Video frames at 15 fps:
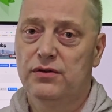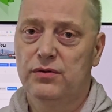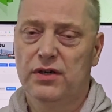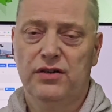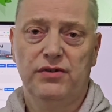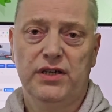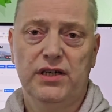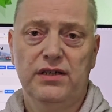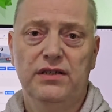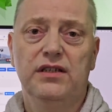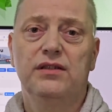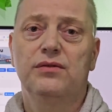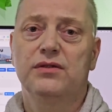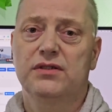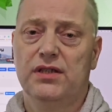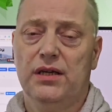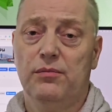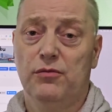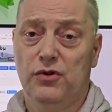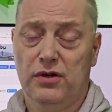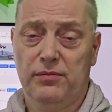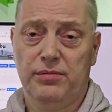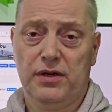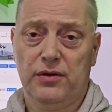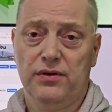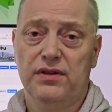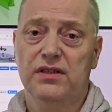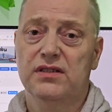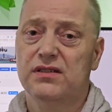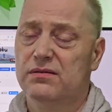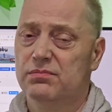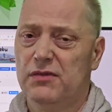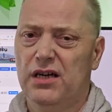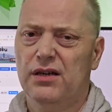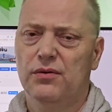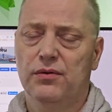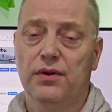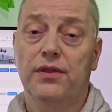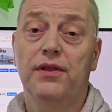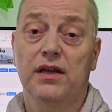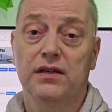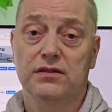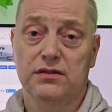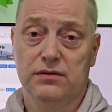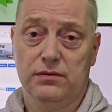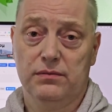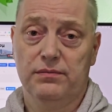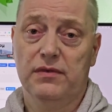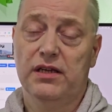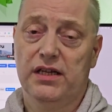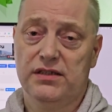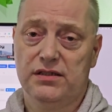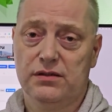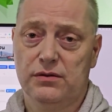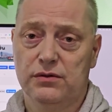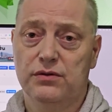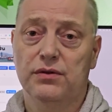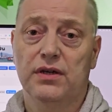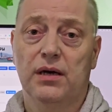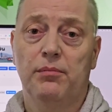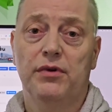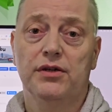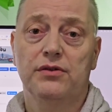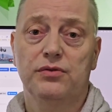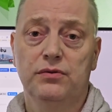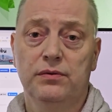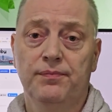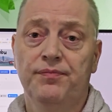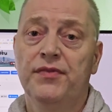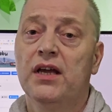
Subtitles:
Do I really need to say more about this? I don't think so. Let's go to number 2.